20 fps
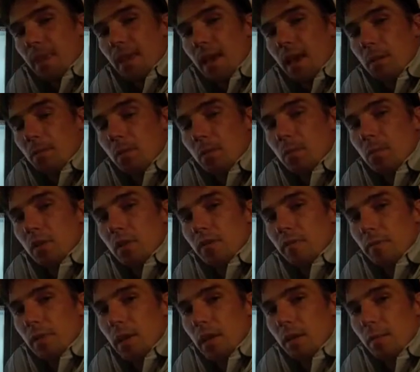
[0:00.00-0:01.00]
capable
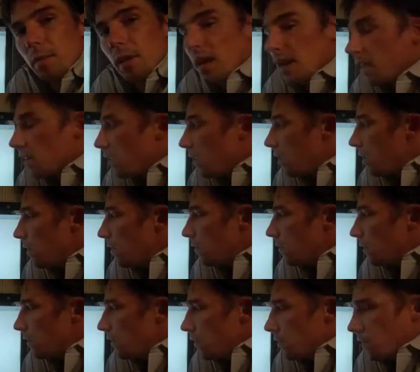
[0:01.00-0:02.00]
of being paid off
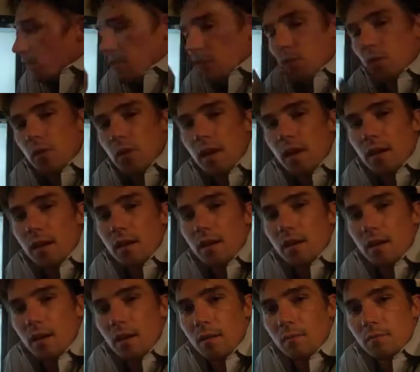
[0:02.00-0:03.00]
through net
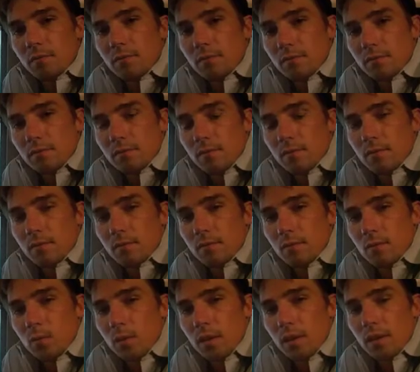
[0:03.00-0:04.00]
income
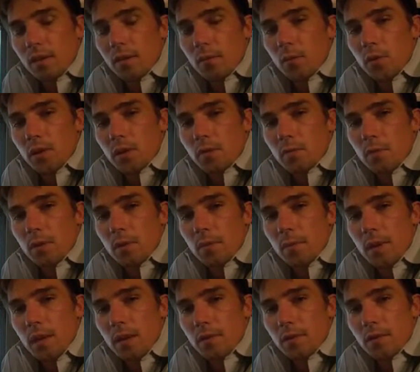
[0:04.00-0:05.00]
within a reasonable
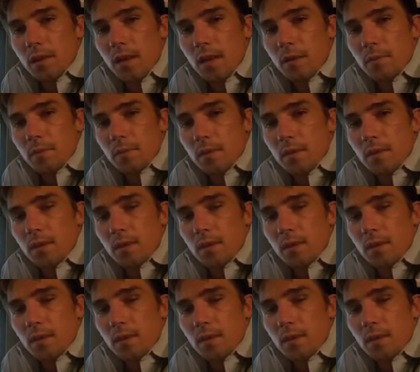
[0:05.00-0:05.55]
amount of time?